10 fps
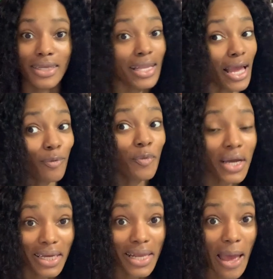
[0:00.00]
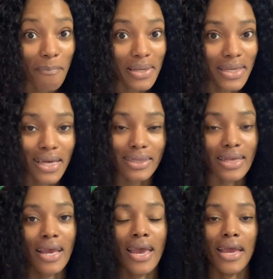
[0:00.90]
Like, what can happen next?
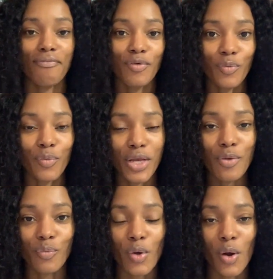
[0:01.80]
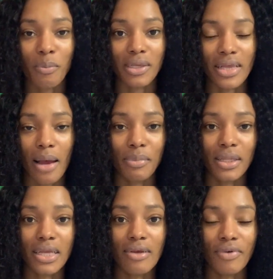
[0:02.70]
If you read Romans, I
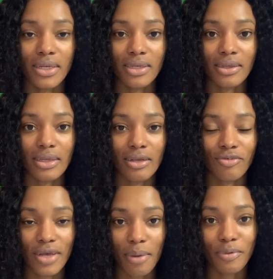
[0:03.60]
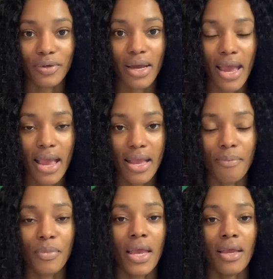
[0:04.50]
believe it is chapter 8.
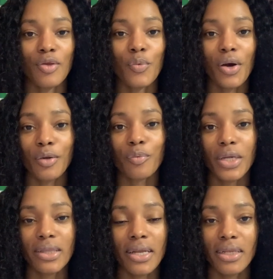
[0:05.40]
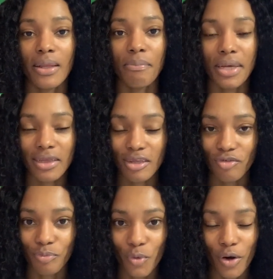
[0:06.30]
You want to read that in the
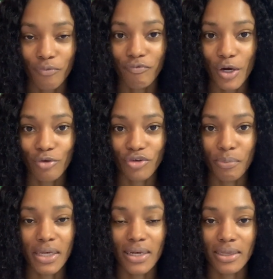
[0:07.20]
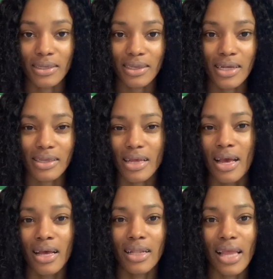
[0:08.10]
message version because it says,
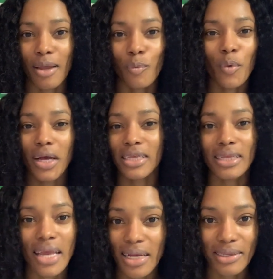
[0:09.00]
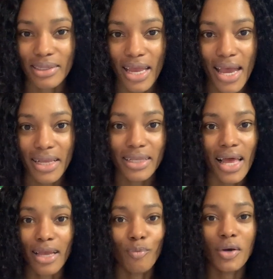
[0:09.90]
like, what's next, daddy?
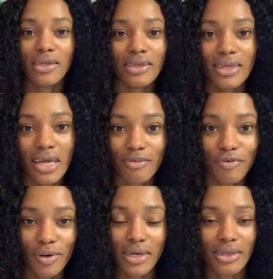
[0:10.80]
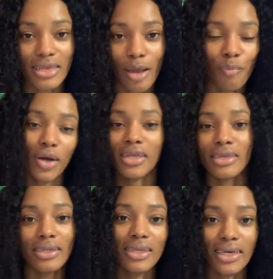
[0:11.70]
Like, what's next for us? Like, what is
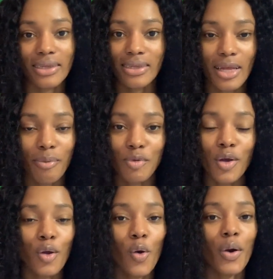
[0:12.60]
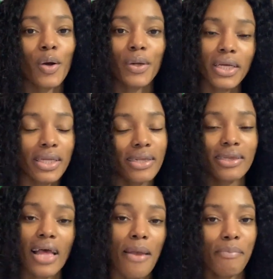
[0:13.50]
the next step? You're going on an
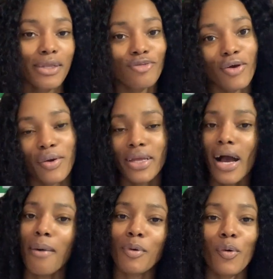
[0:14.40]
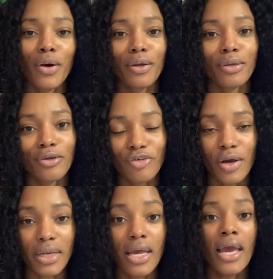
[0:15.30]
incitement journey. I'm going on a
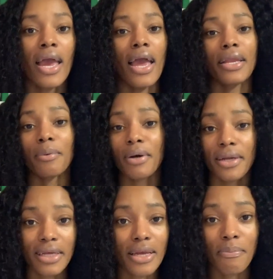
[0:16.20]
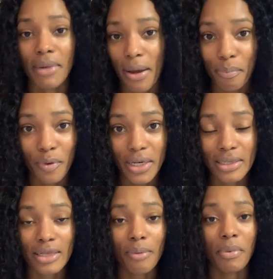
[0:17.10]
journey, and I'm going to keep my prayer
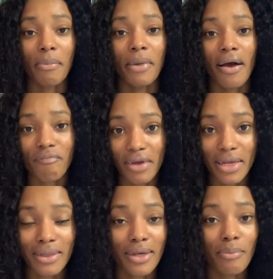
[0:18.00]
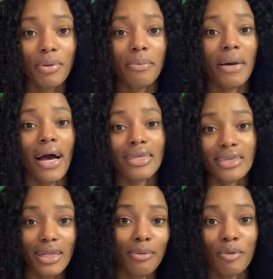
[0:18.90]
praise up and my faith up and my
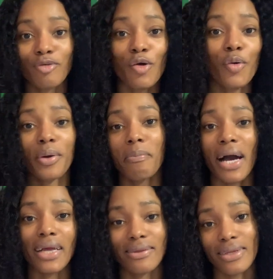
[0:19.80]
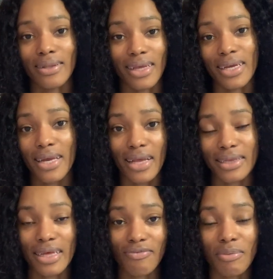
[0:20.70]
celebratory mindset that he
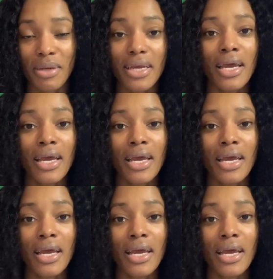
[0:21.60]
has given me